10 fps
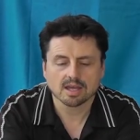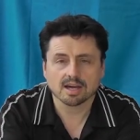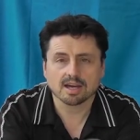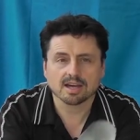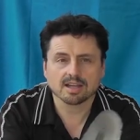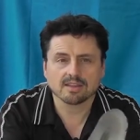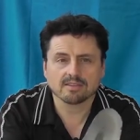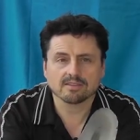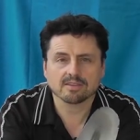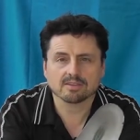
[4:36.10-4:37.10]

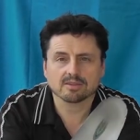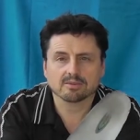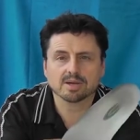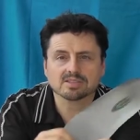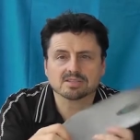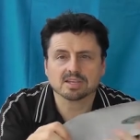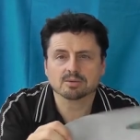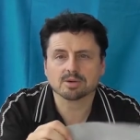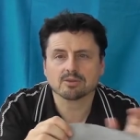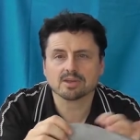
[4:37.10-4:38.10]
And the bad
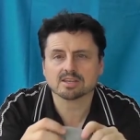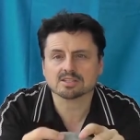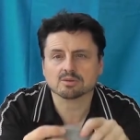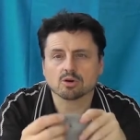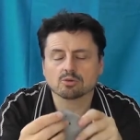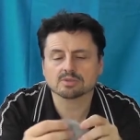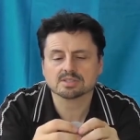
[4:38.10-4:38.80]
thing about that is, over